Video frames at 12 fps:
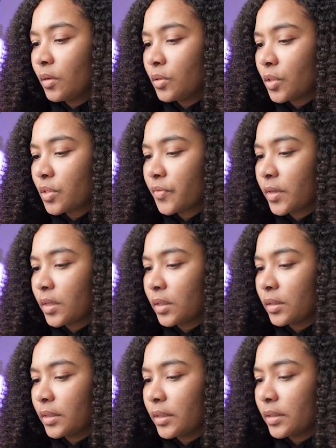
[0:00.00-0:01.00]
justify
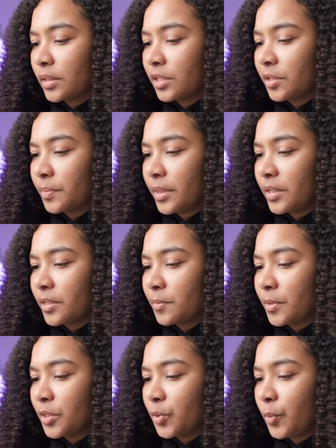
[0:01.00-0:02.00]
content, space
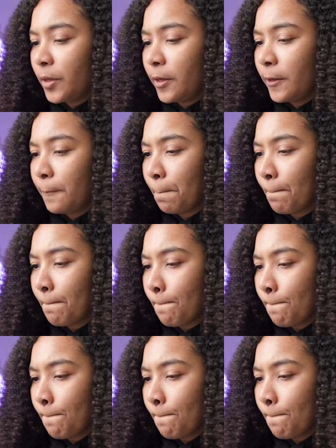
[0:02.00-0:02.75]
between.